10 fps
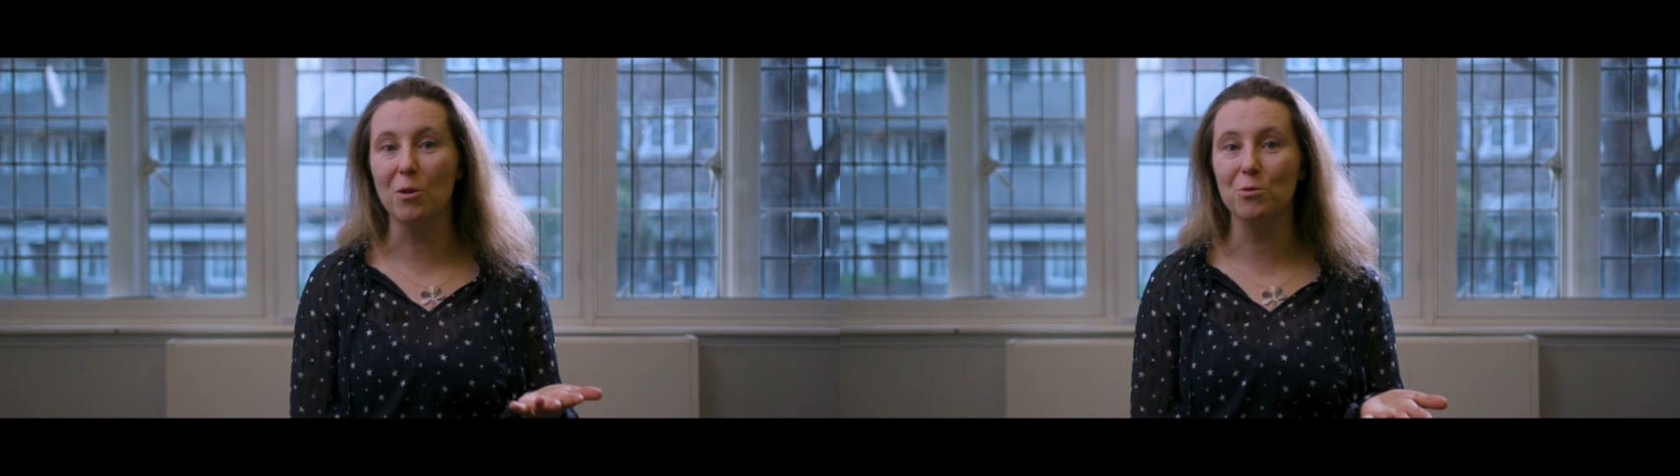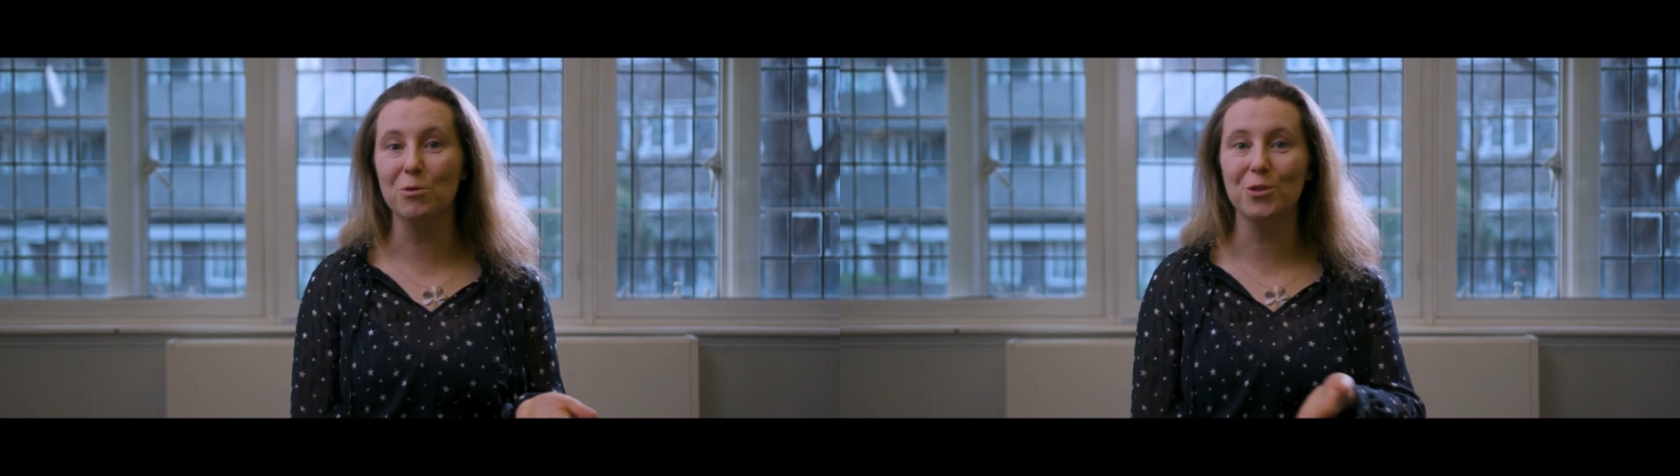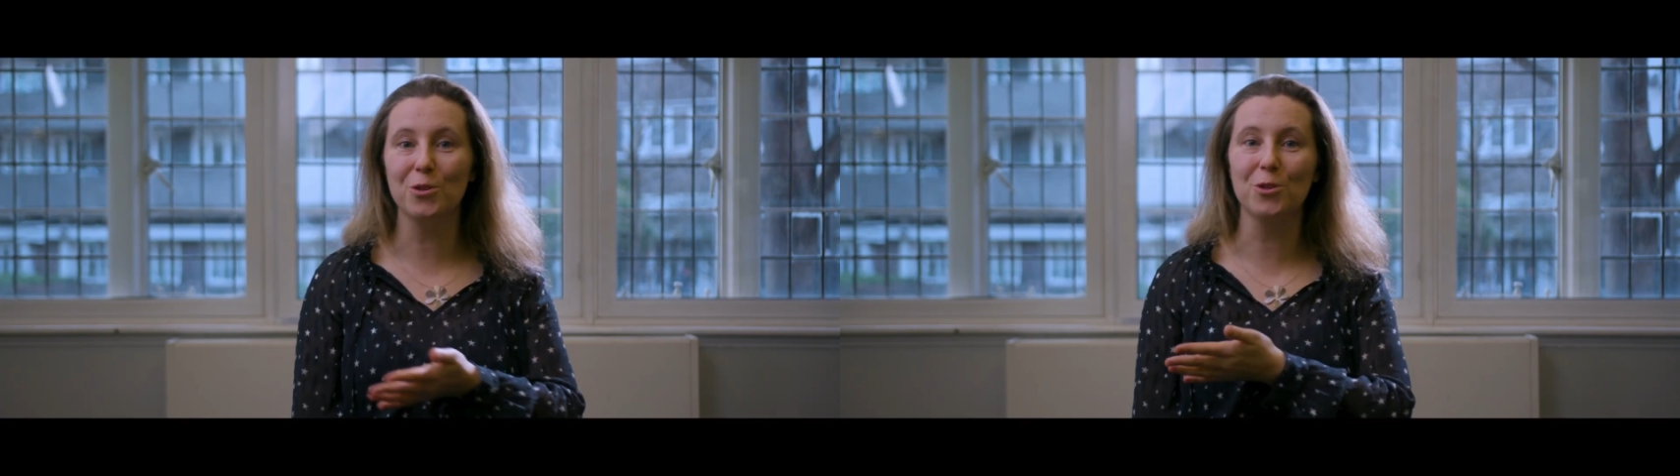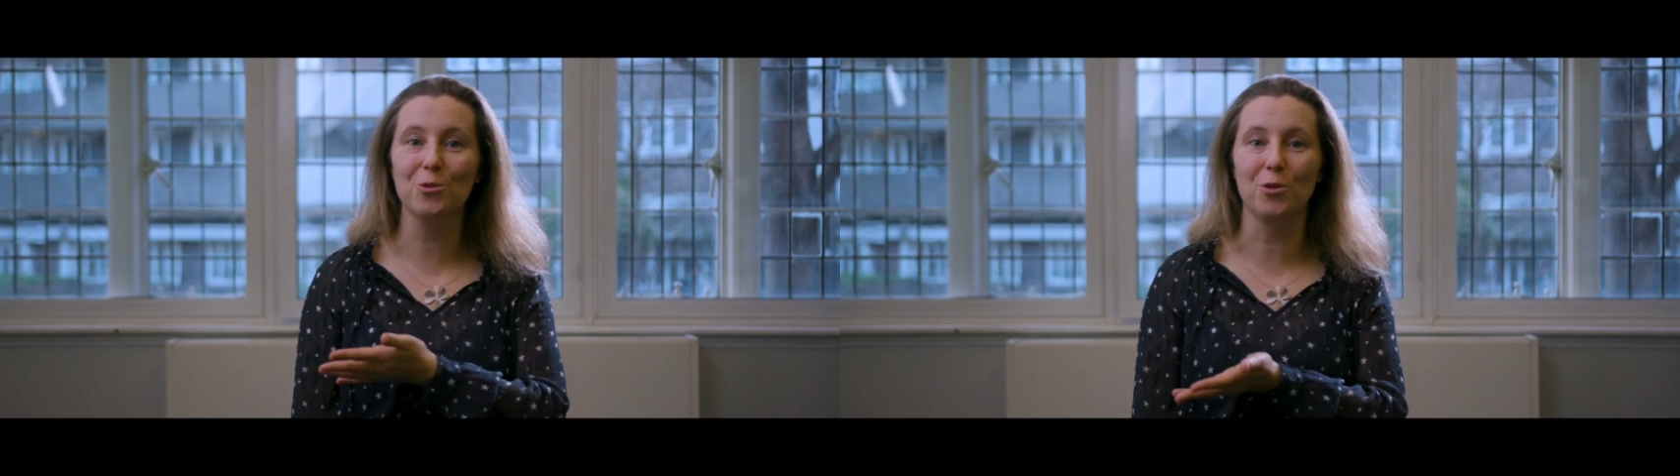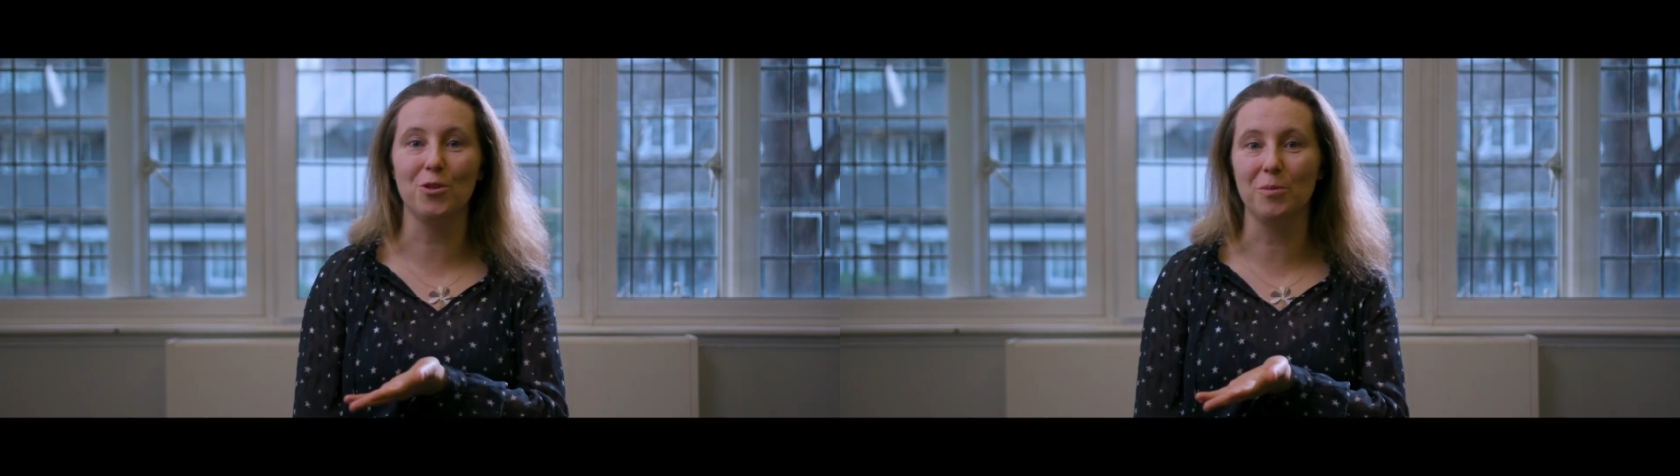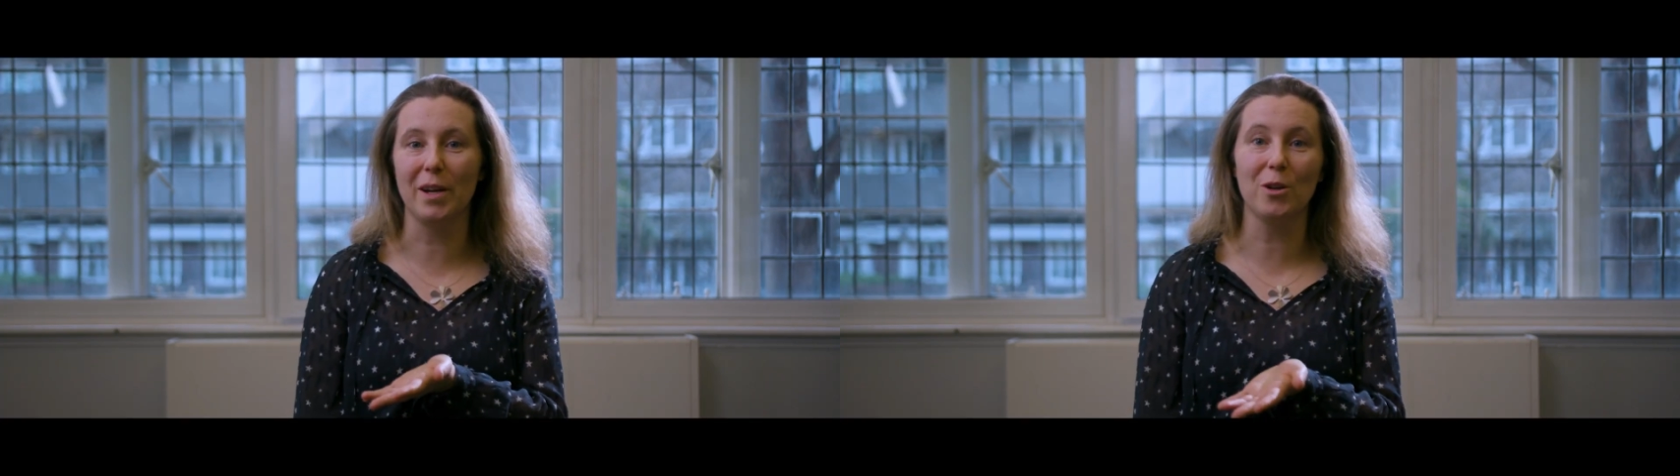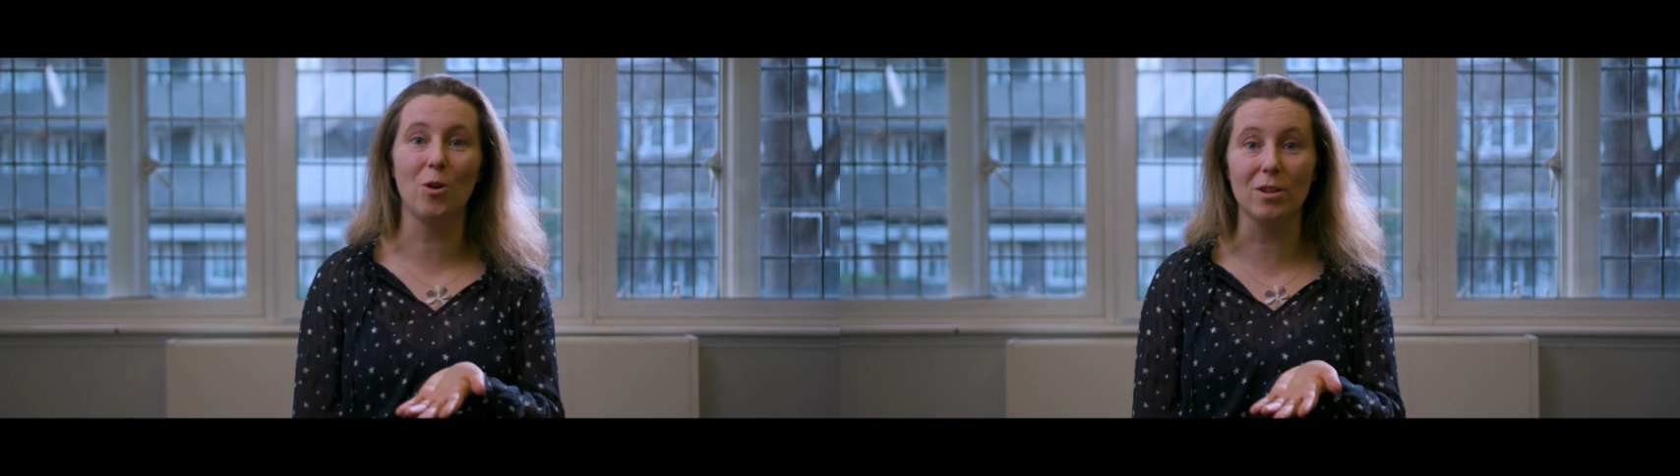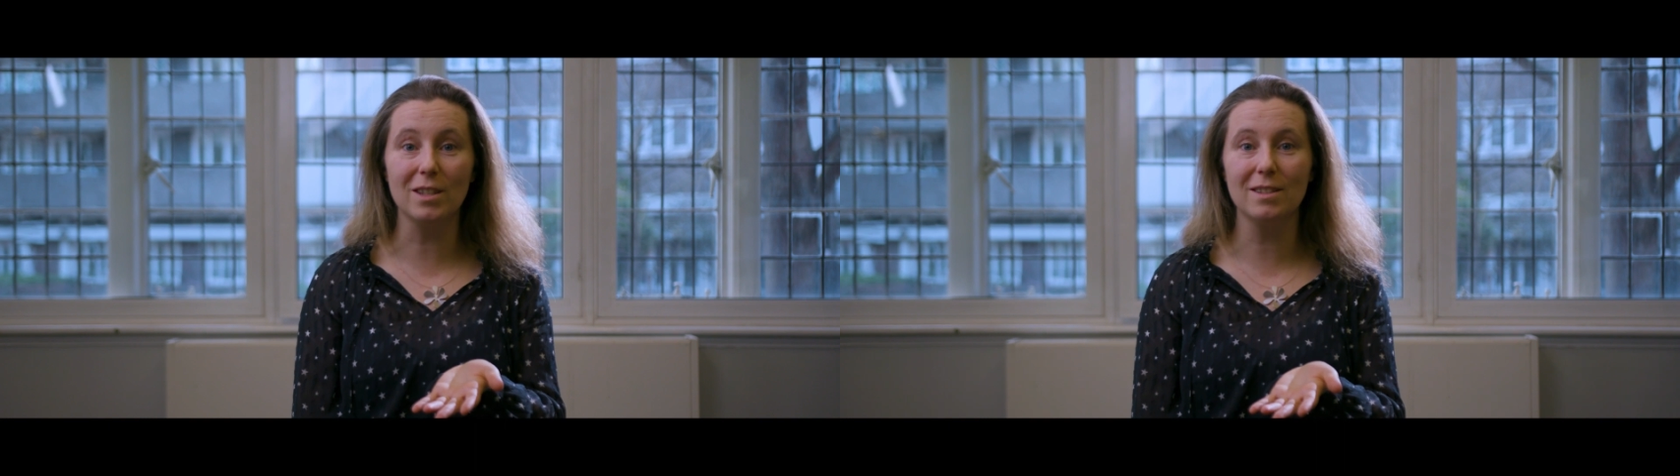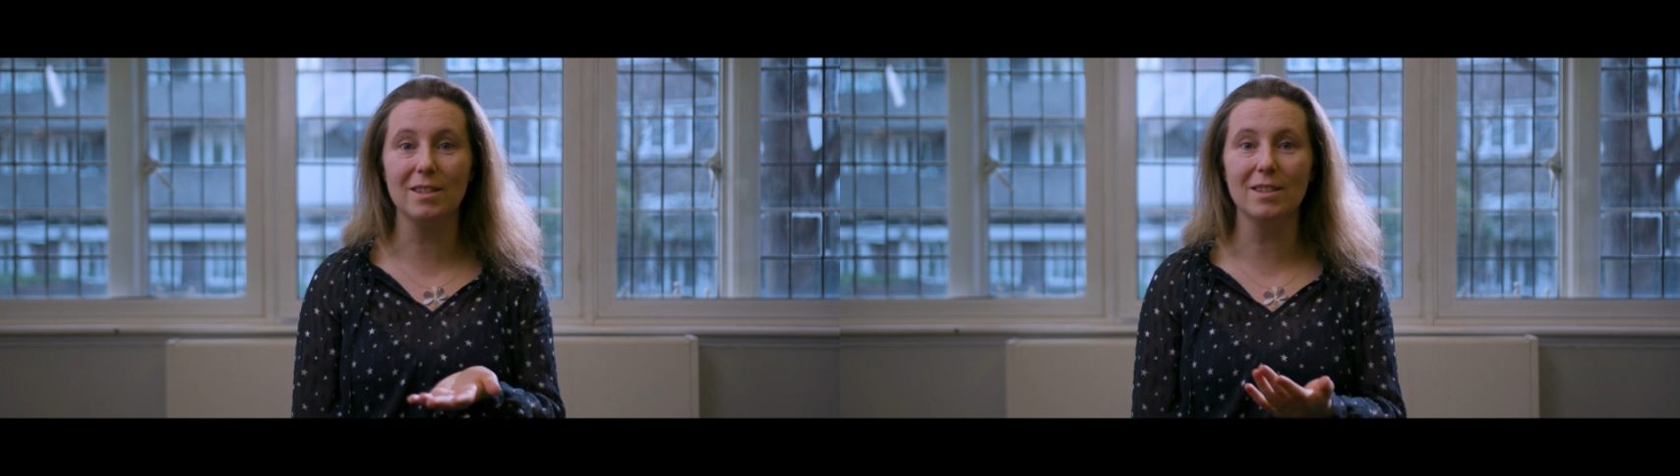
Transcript: own research or my colleagues